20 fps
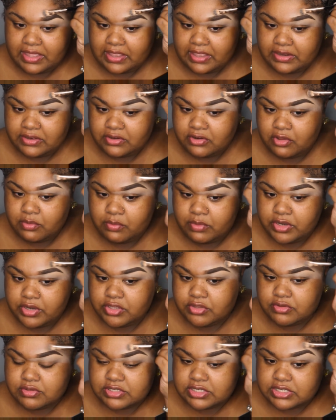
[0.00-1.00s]
And you don't want to
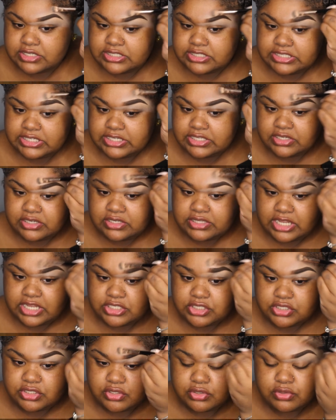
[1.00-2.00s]
use a concealer
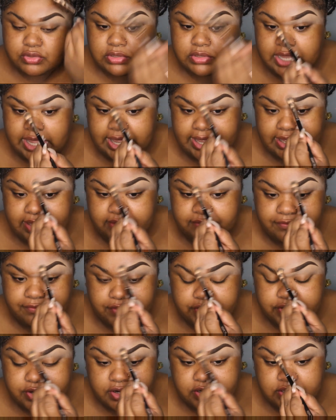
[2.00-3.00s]
that's too light
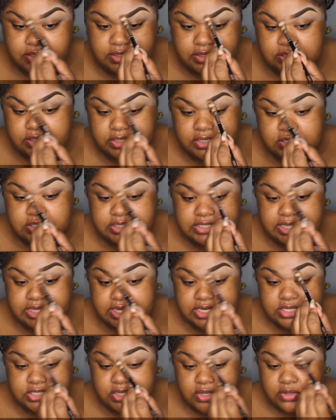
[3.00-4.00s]
for your
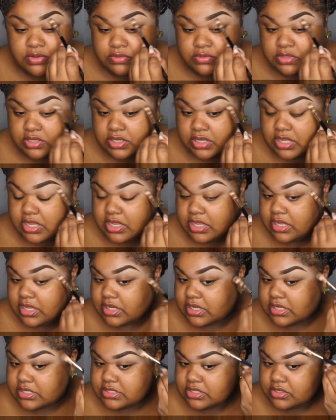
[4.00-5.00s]
skin tone,
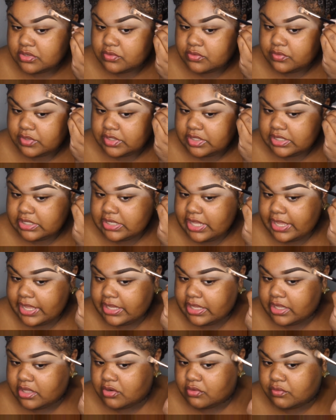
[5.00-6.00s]
because it'll
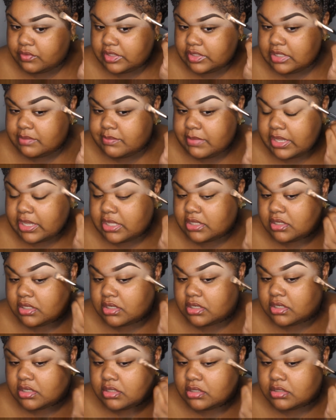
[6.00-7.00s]
really make it
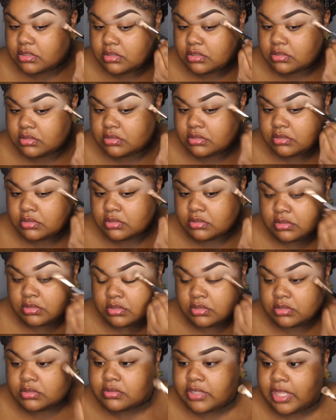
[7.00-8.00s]
look
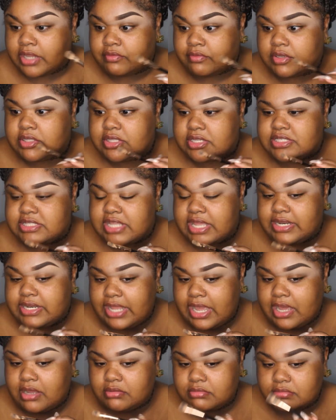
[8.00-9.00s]
like really stand
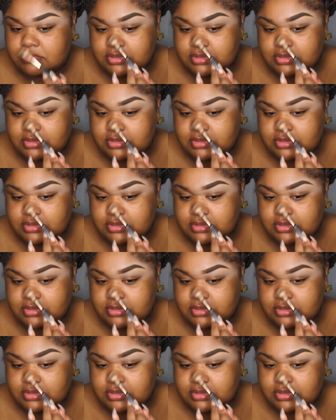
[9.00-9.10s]
out.